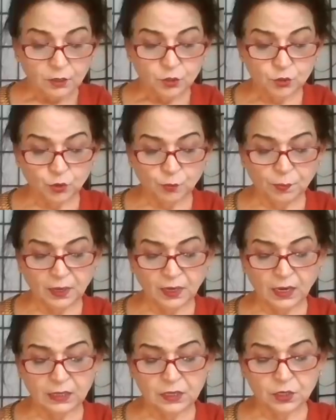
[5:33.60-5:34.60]

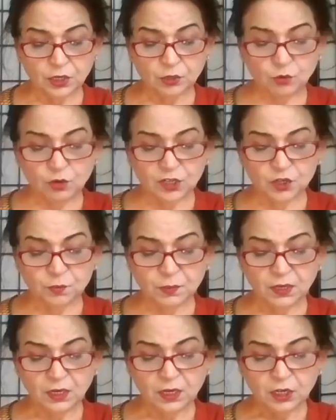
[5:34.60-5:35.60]
Shurpanakha turned to
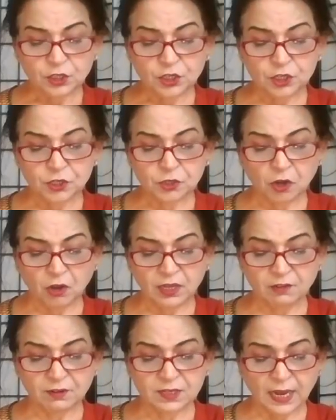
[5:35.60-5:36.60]
Lakshman. She saw
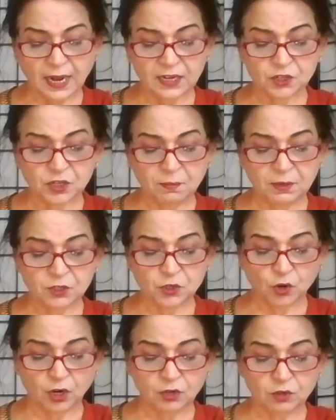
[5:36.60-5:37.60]
he was handsome and
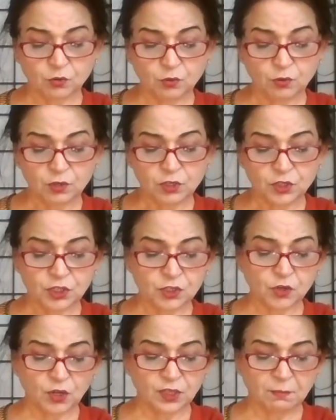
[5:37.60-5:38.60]
strong too. She
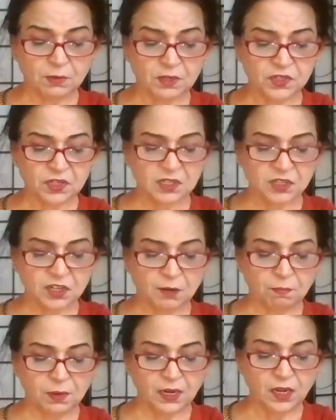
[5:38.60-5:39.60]
saw the muscles
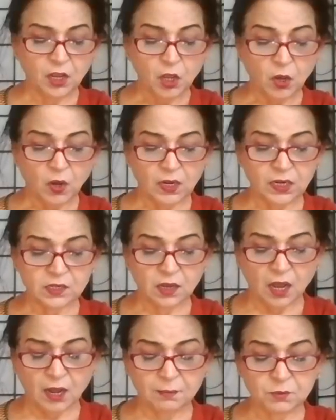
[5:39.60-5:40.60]
rippling on his
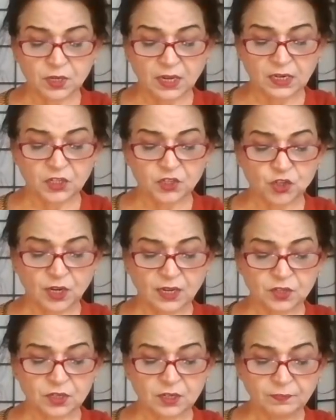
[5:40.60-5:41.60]
arms and his
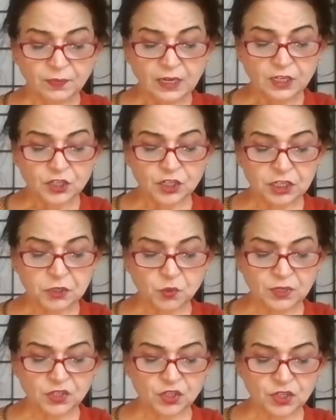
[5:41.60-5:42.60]
chest. She
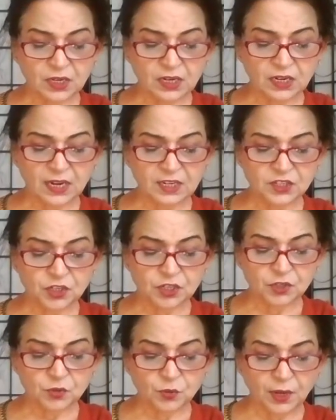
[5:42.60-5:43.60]
switched her
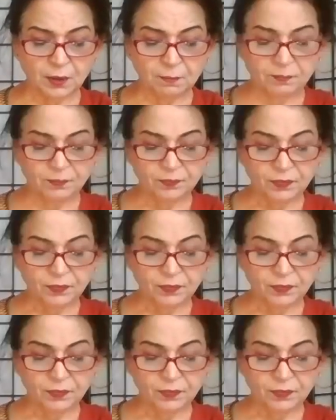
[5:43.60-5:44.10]
attentions to him.